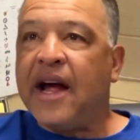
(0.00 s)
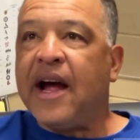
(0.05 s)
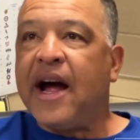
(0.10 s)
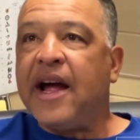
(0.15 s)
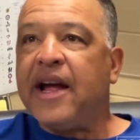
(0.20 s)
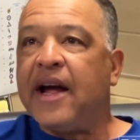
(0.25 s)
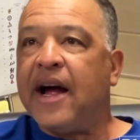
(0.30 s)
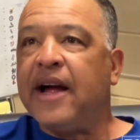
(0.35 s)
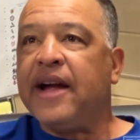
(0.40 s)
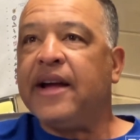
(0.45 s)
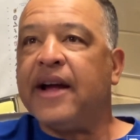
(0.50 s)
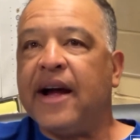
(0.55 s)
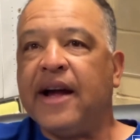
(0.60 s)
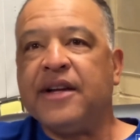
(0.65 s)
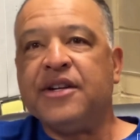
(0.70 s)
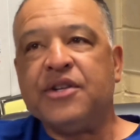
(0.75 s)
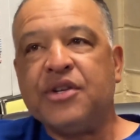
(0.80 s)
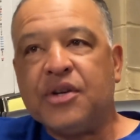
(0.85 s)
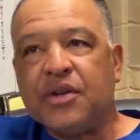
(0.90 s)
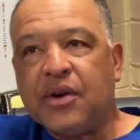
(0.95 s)

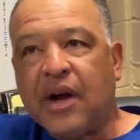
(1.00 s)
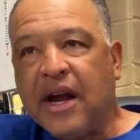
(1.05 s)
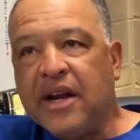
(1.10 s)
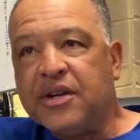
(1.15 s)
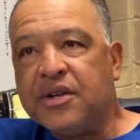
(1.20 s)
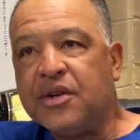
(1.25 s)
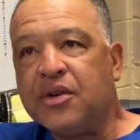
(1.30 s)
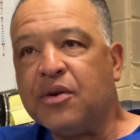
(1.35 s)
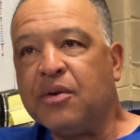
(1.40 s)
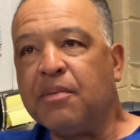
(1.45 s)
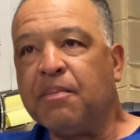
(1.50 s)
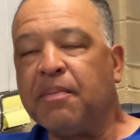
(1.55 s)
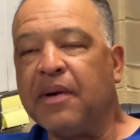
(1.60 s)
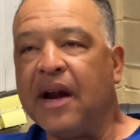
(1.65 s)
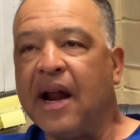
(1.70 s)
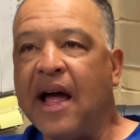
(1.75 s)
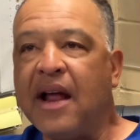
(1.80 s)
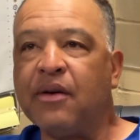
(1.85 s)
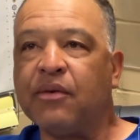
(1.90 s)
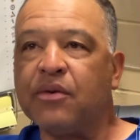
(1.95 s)
I do, but
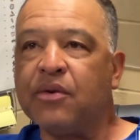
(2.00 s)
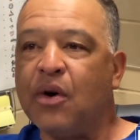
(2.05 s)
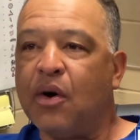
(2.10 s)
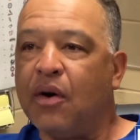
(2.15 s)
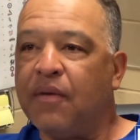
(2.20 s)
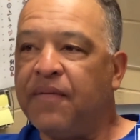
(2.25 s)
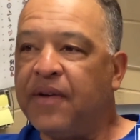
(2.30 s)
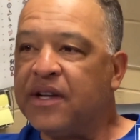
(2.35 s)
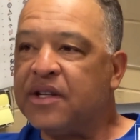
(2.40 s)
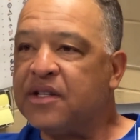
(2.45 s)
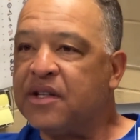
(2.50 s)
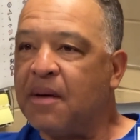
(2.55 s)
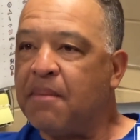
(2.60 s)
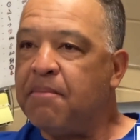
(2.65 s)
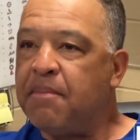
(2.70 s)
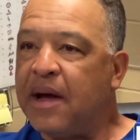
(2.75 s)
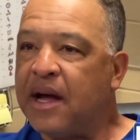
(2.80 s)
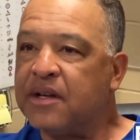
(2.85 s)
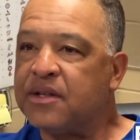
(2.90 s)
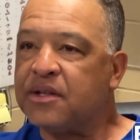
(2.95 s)
I don't know if it's the
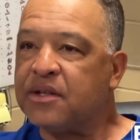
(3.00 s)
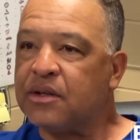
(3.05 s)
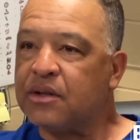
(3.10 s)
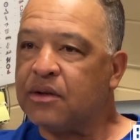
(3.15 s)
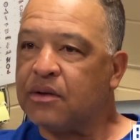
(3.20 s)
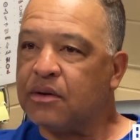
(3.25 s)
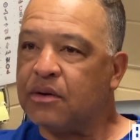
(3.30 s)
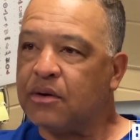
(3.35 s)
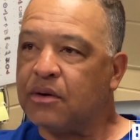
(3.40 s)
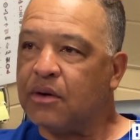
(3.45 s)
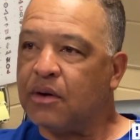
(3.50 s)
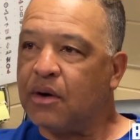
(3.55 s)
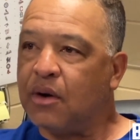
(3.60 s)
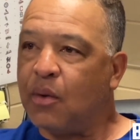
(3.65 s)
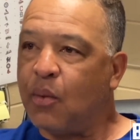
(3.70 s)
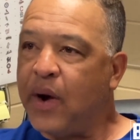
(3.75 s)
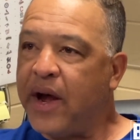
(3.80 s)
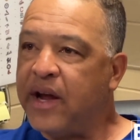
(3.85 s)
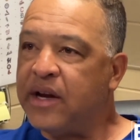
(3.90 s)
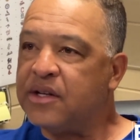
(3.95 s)
best
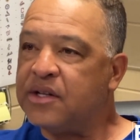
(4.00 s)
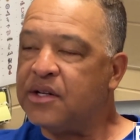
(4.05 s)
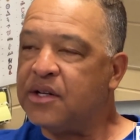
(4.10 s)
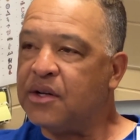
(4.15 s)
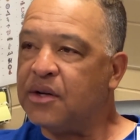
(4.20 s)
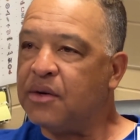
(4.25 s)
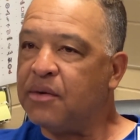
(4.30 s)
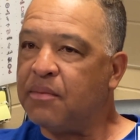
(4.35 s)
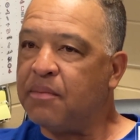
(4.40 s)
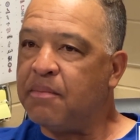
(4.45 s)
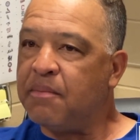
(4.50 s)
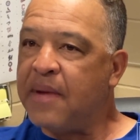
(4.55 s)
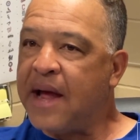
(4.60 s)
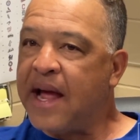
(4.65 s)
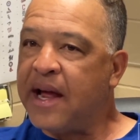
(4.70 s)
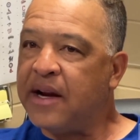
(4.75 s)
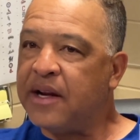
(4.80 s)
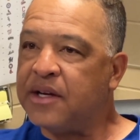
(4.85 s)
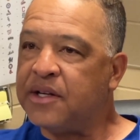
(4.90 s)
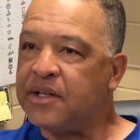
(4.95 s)
way to
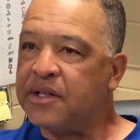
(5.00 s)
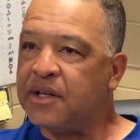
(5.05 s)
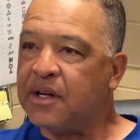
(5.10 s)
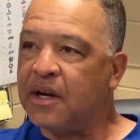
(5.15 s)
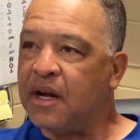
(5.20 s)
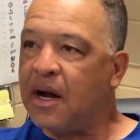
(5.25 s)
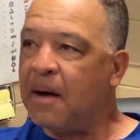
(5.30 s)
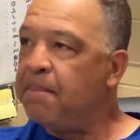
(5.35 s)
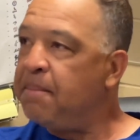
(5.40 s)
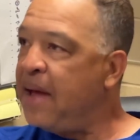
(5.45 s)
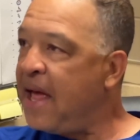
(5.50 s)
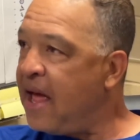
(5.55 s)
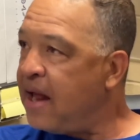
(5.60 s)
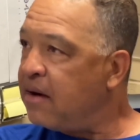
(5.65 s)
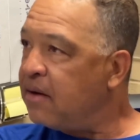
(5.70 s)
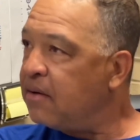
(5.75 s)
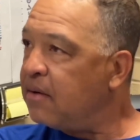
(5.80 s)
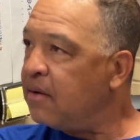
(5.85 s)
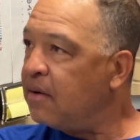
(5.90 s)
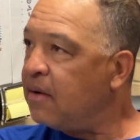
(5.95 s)
manage a pen,
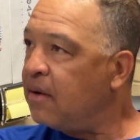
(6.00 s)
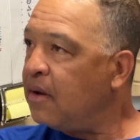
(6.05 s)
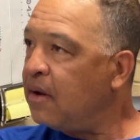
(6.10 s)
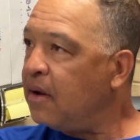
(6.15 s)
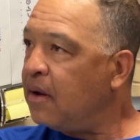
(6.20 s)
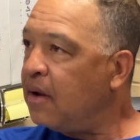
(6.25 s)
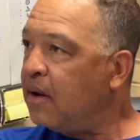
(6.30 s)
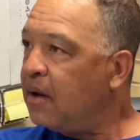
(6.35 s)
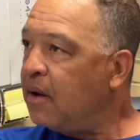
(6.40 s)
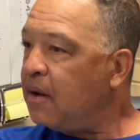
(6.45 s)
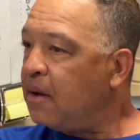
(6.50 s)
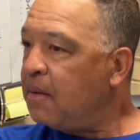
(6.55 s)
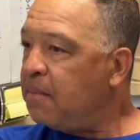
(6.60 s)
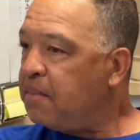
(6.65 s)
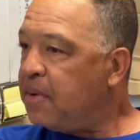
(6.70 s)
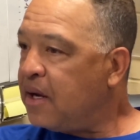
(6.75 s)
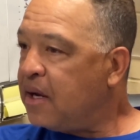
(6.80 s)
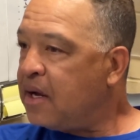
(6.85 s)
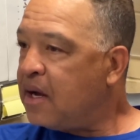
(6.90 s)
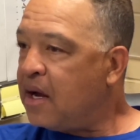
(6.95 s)

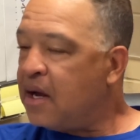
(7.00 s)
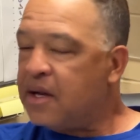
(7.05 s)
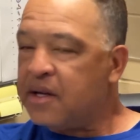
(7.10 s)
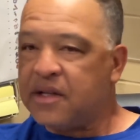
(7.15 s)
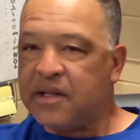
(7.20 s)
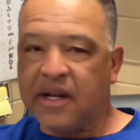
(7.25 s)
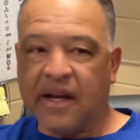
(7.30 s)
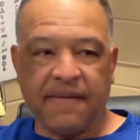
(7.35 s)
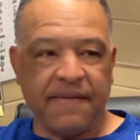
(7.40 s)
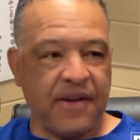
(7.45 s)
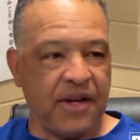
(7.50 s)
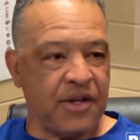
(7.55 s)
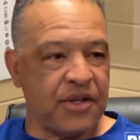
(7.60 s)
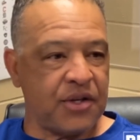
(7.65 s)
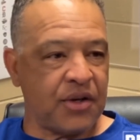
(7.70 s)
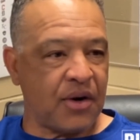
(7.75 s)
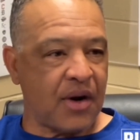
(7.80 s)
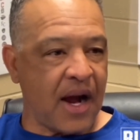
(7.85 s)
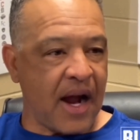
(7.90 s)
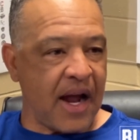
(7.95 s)
because if he's
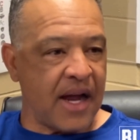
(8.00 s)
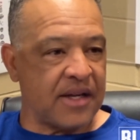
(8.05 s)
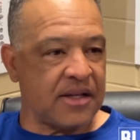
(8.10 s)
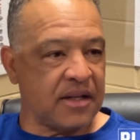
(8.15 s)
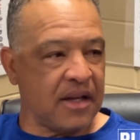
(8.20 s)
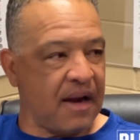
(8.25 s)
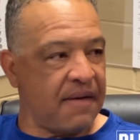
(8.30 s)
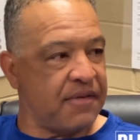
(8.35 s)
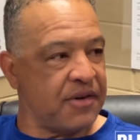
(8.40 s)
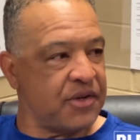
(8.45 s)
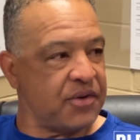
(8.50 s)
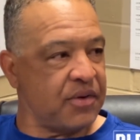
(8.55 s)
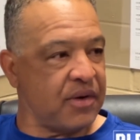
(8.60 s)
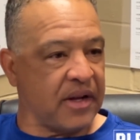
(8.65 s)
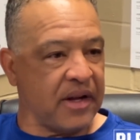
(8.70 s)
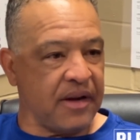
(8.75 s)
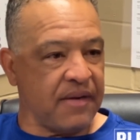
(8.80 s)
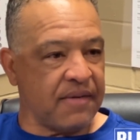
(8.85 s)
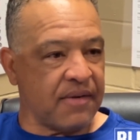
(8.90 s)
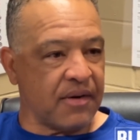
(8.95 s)
your highest leverage
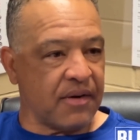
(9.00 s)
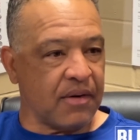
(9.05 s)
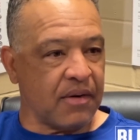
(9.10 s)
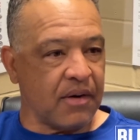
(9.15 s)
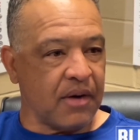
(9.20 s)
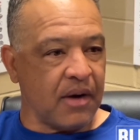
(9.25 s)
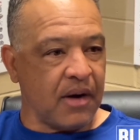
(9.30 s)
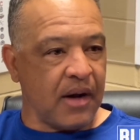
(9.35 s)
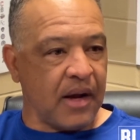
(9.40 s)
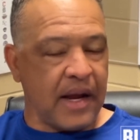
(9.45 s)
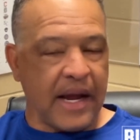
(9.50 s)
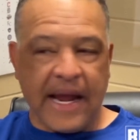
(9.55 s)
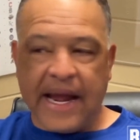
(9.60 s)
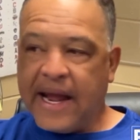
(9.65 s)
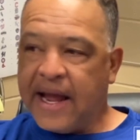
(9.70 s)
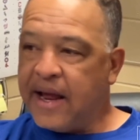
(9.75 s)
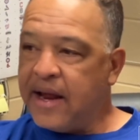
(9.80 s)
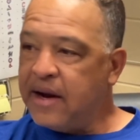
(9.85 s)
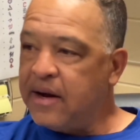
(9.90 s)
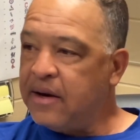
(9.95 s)
reliever,
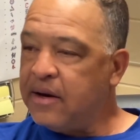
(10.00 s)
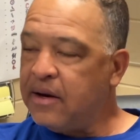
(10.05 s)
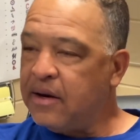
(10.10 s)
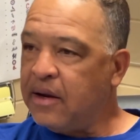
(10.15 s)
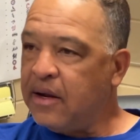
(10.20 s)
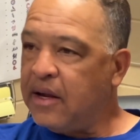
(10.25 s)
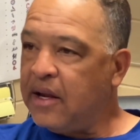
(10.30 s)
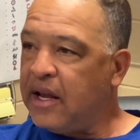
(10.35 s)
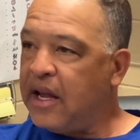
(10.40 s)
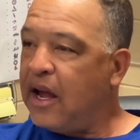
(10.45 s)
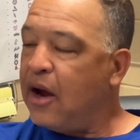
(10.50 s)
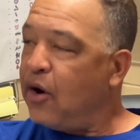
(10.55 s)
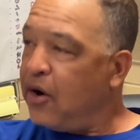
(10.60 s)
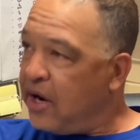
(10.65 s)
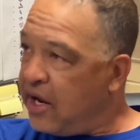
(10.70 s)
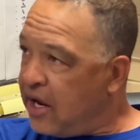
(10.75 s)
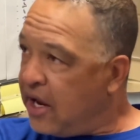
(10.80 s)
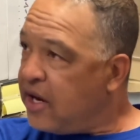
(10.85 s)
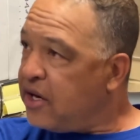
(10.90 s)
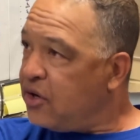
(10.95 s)
and you
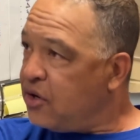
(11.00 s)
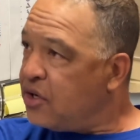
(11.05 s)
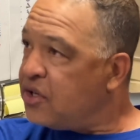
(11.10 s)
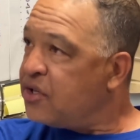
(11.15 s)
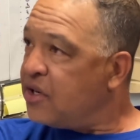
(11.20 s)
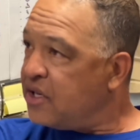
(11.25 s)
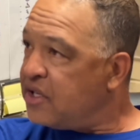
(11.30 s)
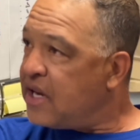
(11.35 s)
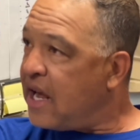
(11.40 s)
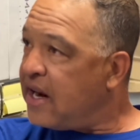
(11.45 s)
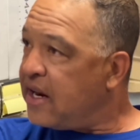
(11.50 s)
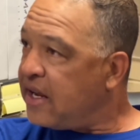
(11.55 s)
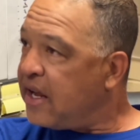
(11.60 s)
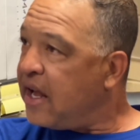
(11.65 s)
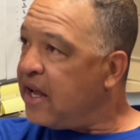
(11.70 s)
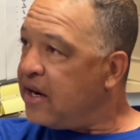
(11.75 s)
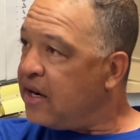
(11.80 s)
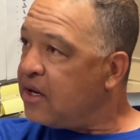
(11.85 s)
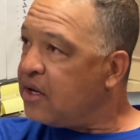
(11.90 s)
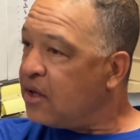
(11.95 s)
use a
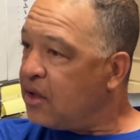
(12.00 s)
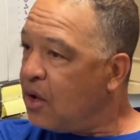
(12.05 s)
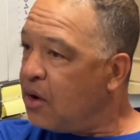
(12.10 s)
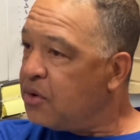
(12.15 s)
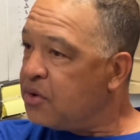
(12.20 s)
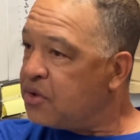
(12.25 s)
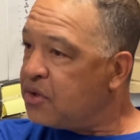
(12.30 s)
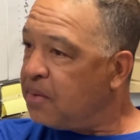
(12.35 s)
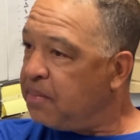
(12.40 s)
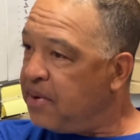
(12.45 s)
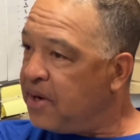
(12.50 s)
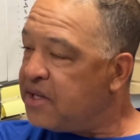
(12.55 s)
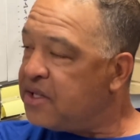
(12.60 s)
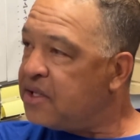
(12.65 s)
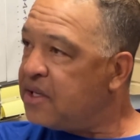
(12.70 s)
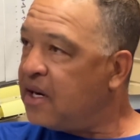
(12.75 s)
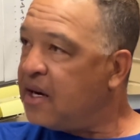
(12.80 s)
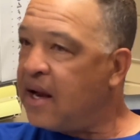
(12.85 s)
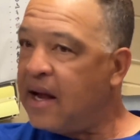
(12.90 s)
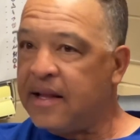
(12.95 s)
dedicated closer pitch
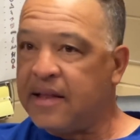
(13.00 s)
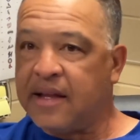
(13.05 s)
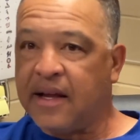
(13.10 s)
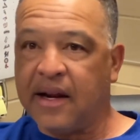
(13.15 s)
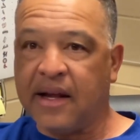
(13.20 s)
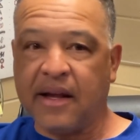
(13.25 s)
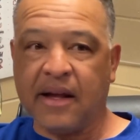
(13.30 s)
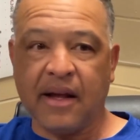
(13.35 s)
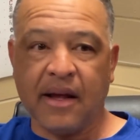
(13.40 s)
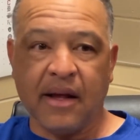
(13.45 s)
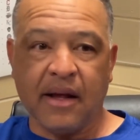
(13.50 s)
to the ninth inning,